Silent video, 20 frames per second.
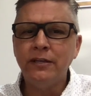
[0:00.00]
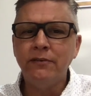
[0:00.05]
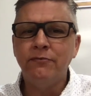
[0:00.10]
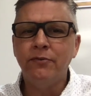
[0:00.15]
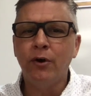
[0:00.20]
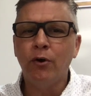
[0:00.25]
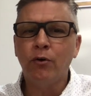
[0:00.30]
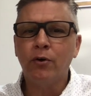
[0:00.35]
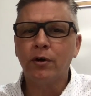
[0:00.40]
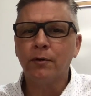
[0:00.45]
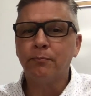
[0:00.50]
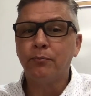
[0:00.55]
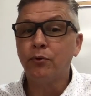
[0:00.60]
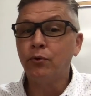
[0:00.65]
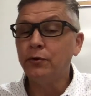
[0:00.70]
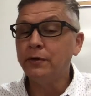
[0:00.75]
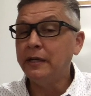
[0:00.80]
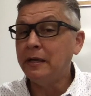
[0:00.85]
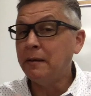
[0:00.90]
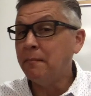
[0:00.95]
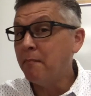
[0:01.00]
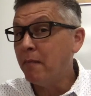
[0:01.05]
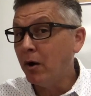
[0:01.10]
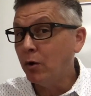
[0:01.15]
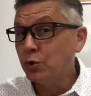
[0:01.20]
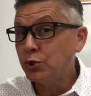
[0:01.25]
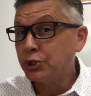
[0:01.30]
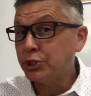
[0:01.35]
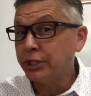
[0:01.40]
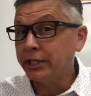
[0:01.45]
evoke or pull
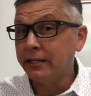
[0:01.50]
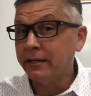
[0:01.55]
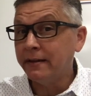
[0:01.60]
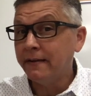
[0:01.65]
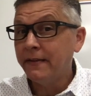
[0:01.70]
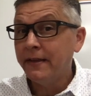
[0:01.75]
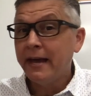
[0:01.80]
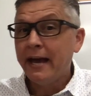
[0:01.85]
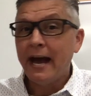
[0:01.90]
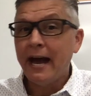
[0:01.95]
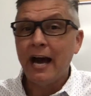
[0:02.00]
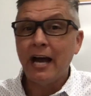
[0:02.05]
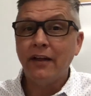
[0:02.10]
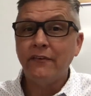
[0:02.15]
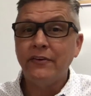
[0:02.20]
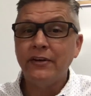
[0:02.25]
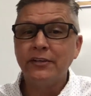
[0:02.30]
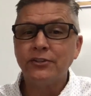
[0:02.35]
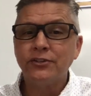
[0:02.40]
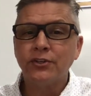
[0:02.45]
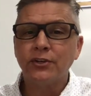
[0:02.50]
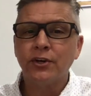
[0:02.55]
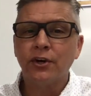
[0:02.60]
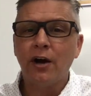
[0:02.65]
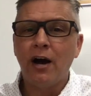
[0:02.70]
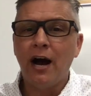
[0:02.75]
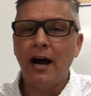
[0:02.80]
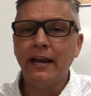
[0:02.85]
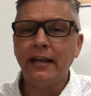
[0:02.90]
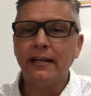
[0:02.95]
emotion out of his or
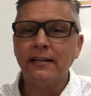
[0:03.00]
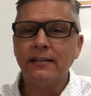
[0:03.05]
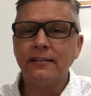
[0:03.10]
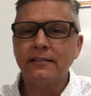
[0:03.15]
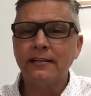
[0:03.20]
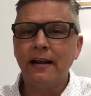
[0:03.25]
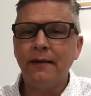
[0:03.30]
her audience.